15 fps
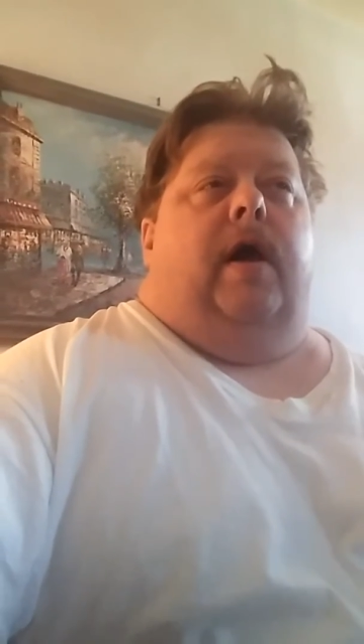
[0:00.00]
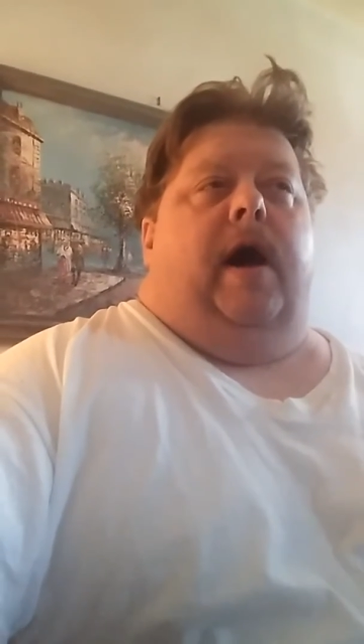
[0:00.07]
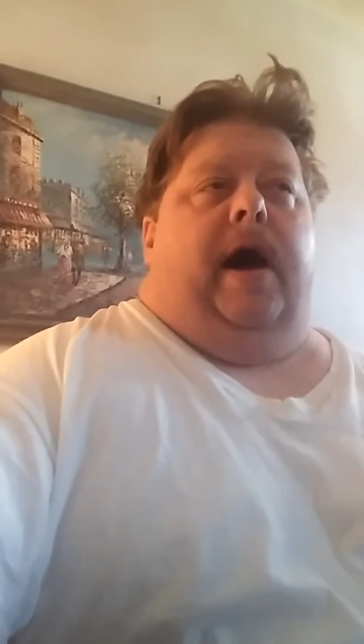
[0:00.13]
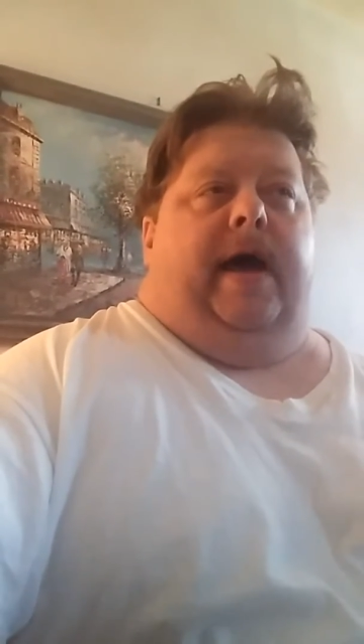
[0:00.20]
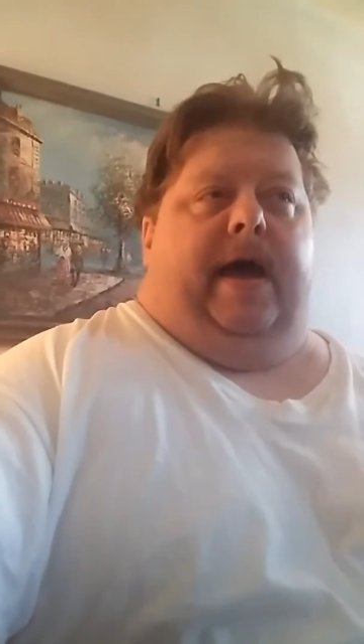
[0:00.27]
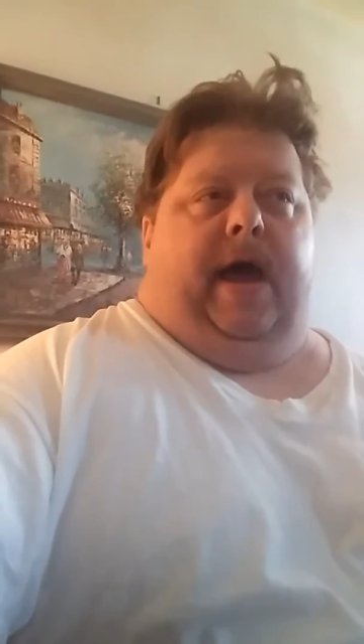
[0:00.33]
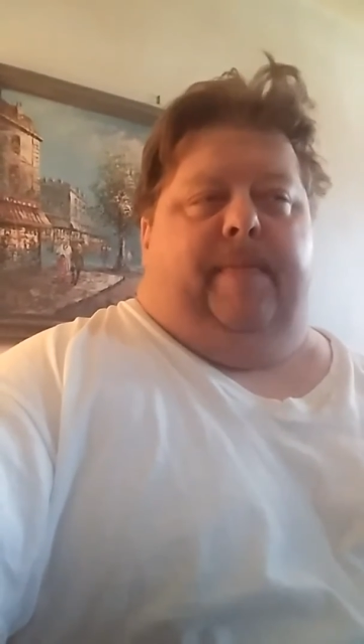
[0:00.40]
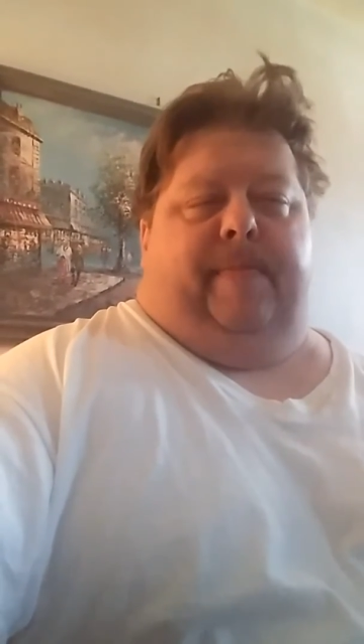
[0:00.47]
I
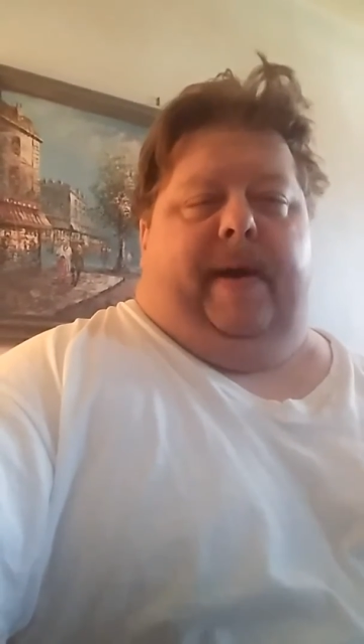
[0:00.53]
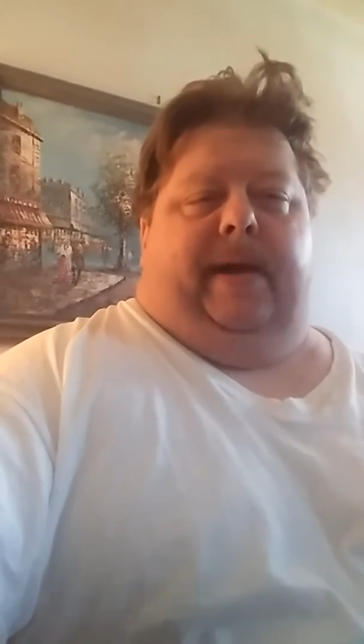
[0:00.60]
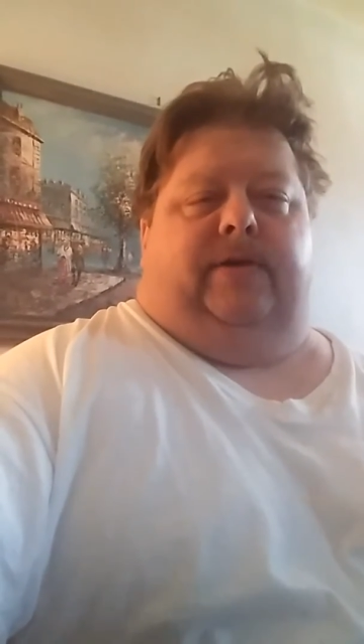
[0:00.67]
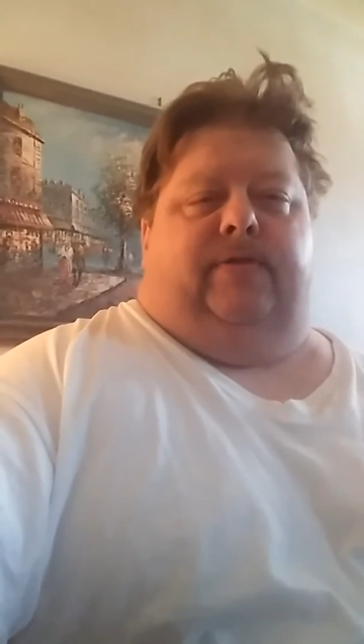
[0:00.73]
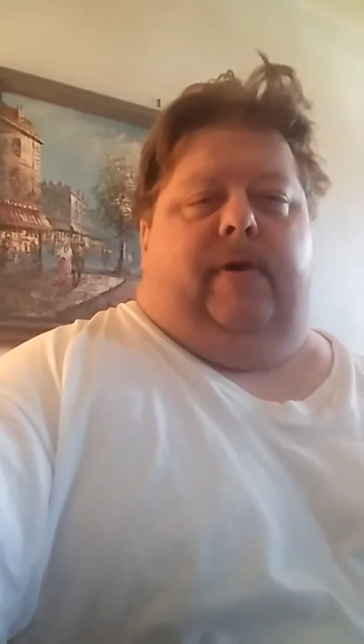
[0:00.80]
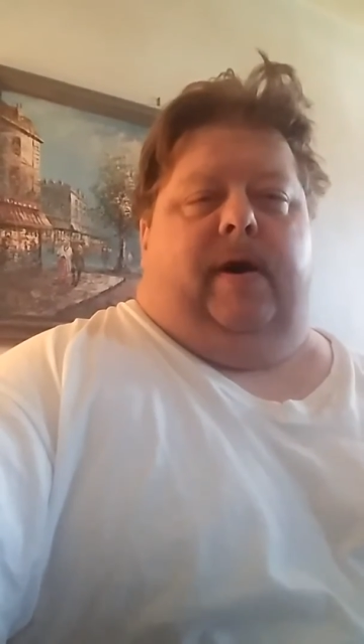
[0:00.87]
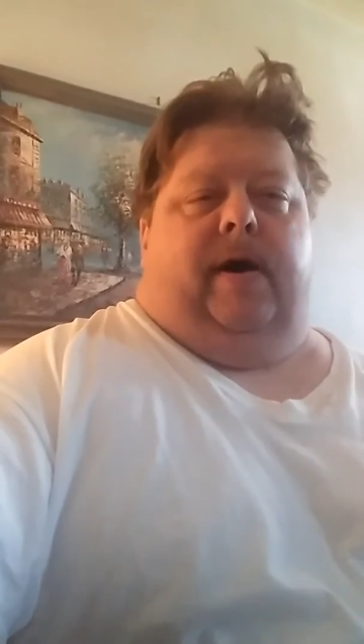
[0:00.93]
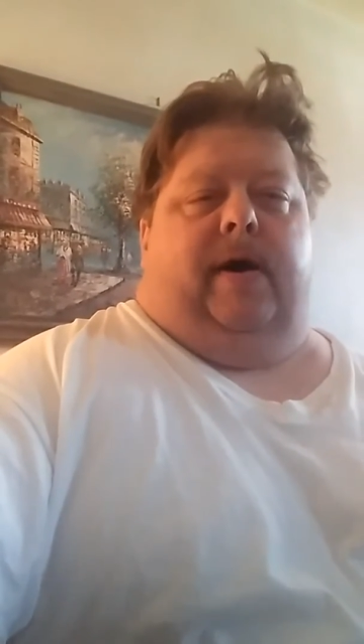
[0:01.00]
had
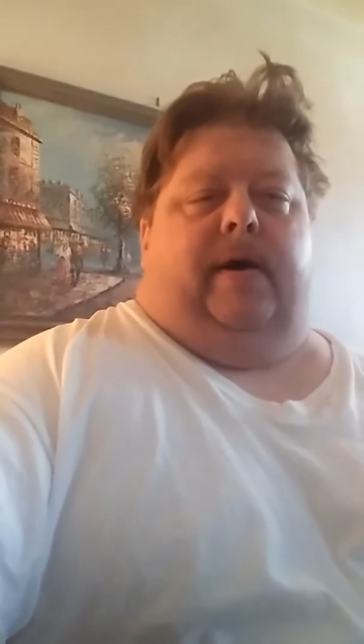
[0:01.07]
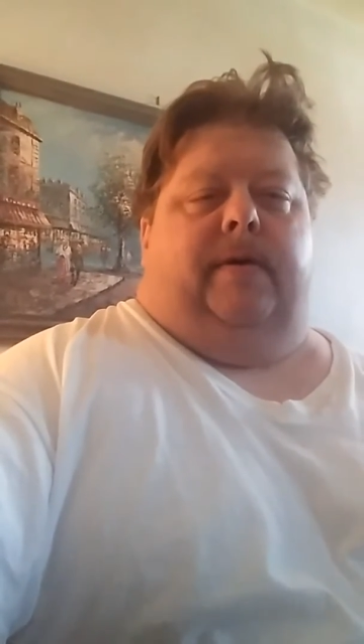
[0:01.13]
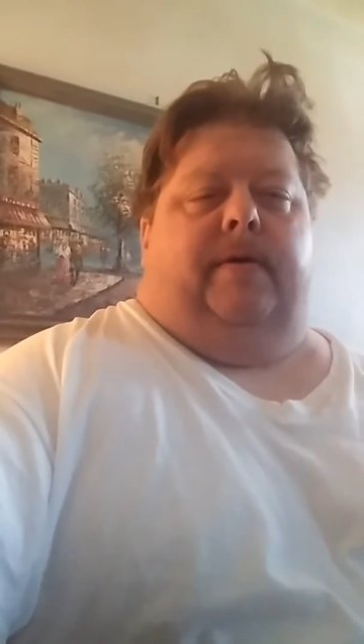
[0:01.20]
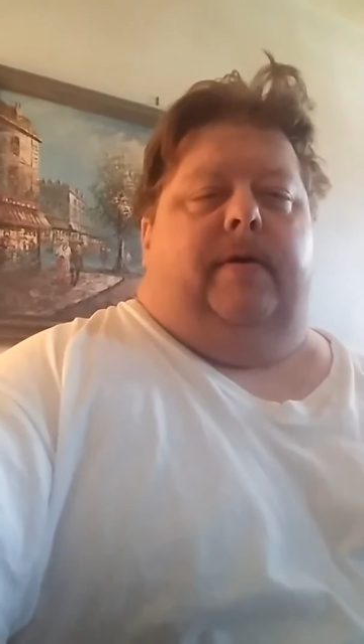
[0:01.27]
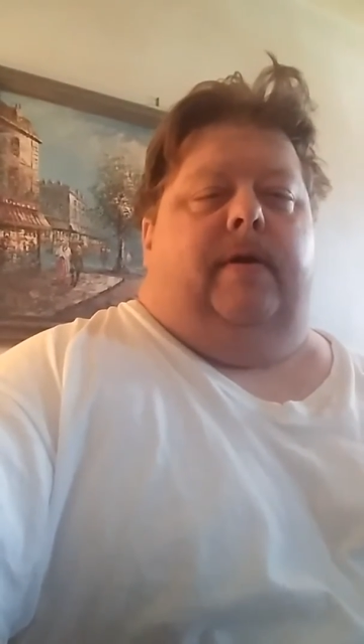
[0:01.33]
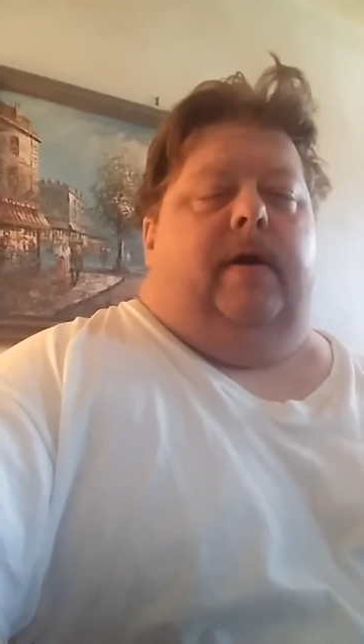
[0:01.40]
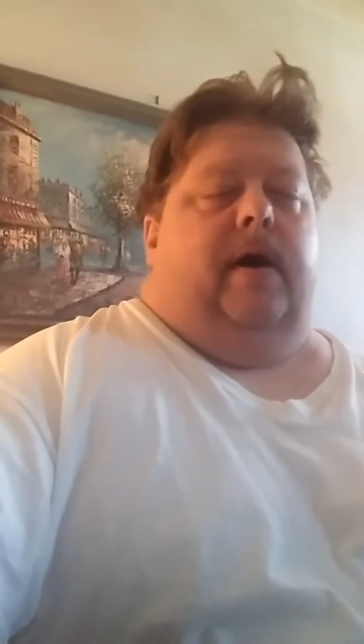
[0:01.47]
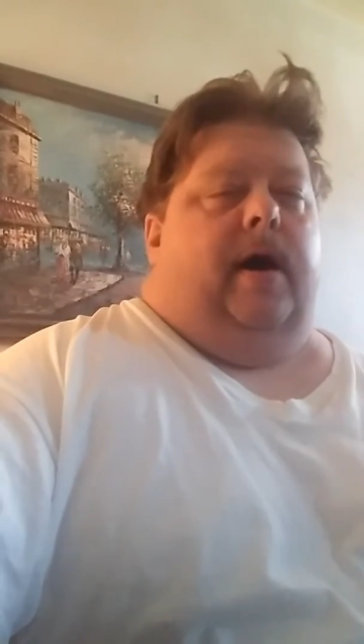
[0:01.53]
Patreon.
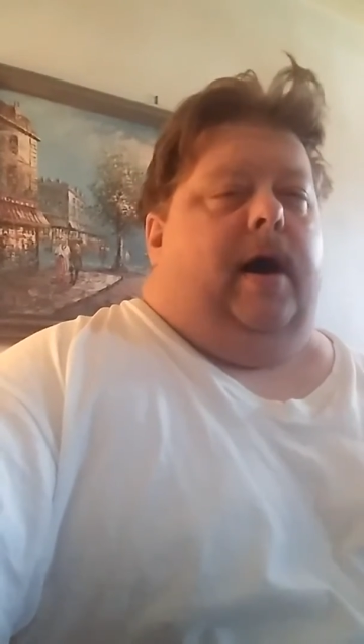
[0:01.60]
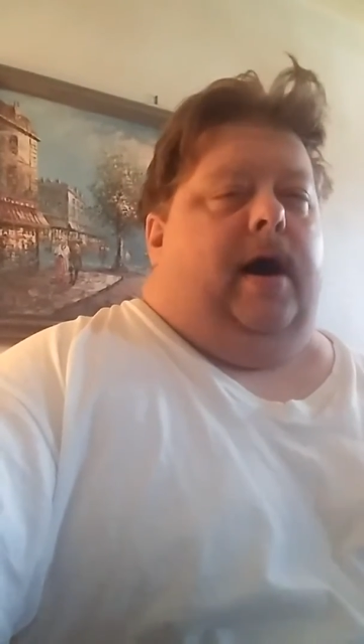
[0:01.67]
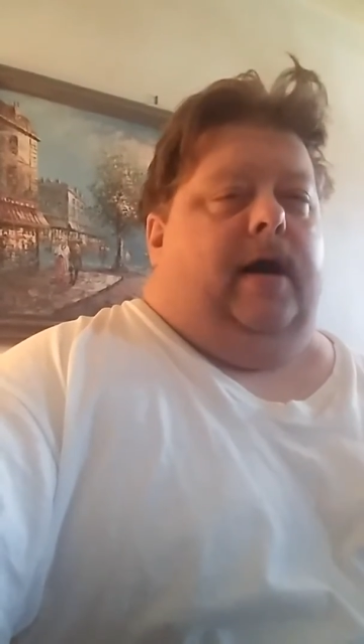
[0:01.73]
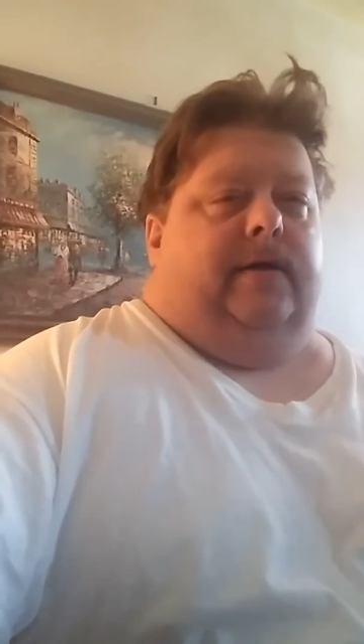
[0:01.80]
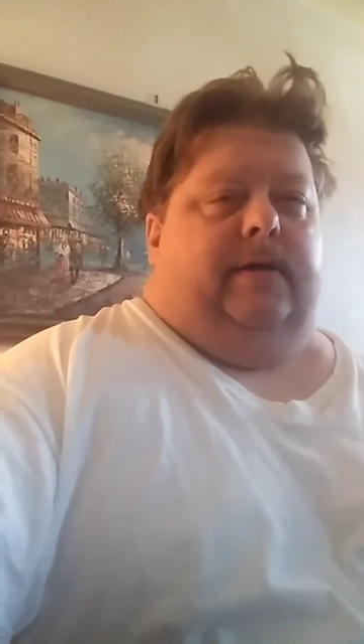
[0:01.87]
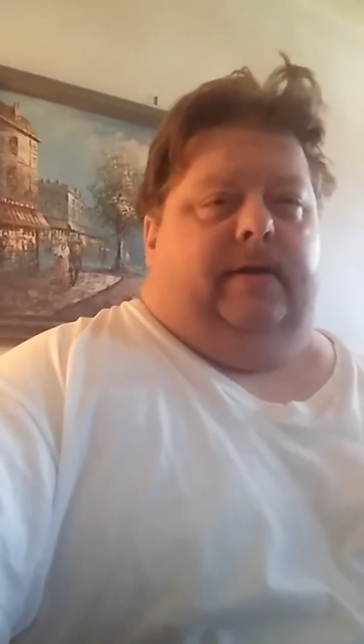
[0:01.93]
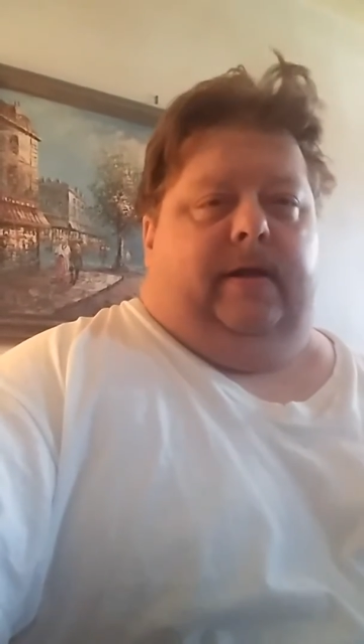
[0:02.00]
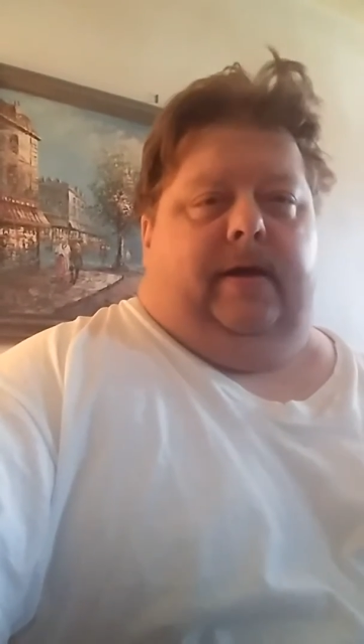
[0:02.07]
I
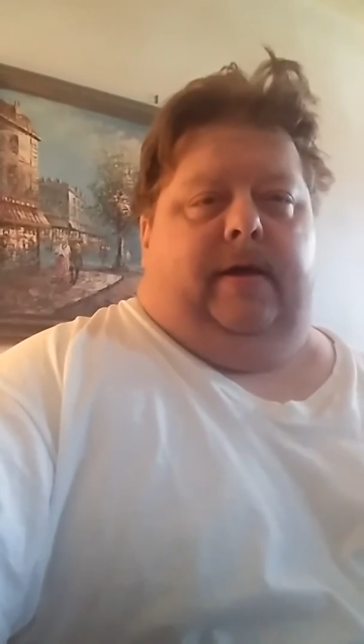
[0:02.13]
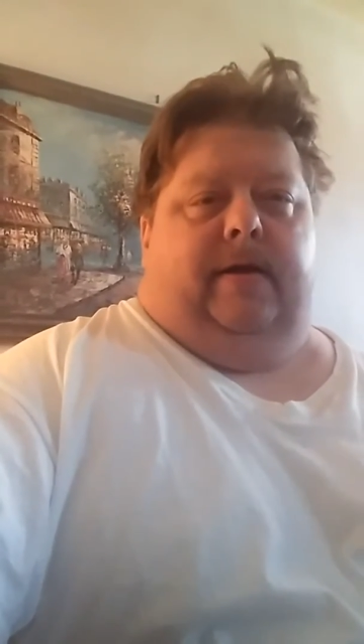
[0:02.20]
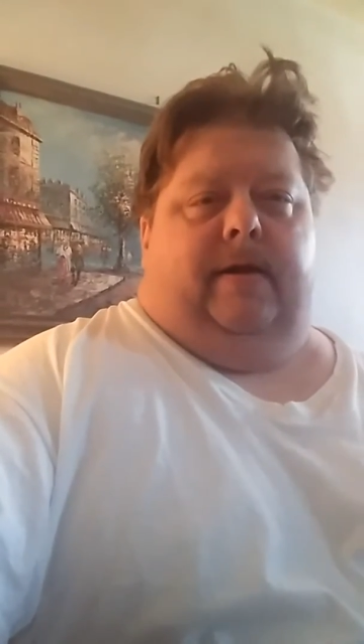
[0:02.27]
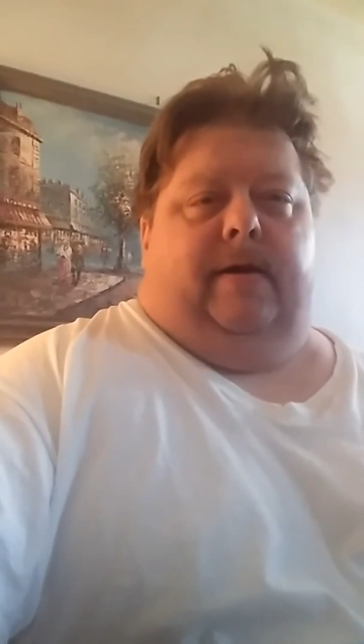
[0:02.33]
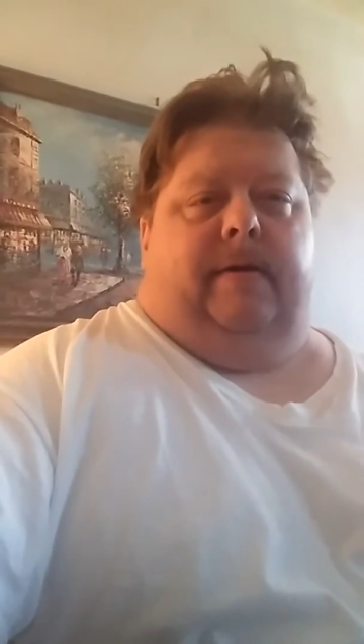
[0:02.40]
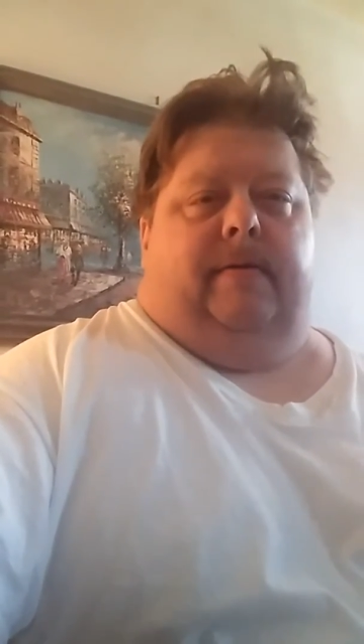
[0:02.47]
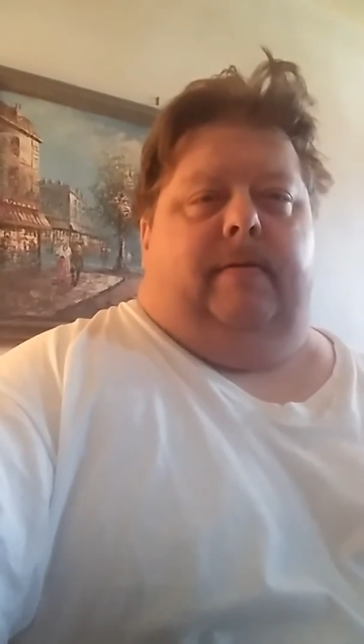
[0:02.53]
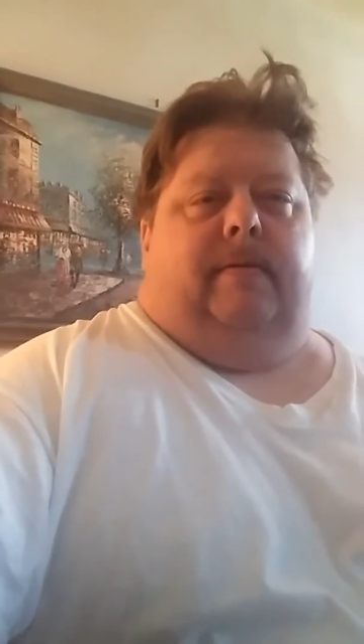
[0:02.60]
deleted
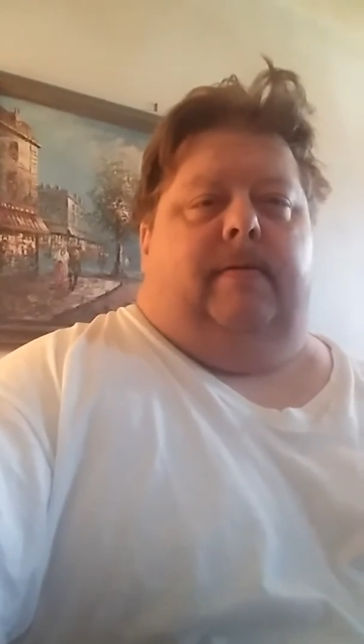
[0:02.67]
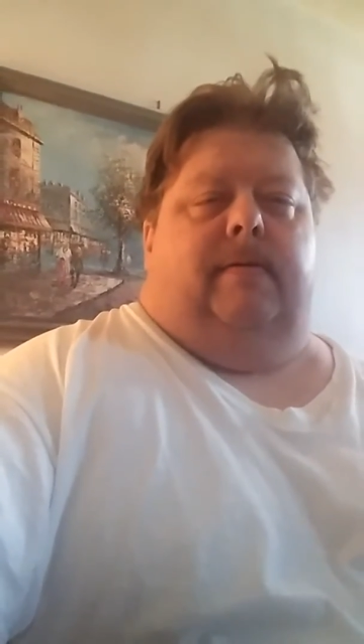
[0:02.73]
it.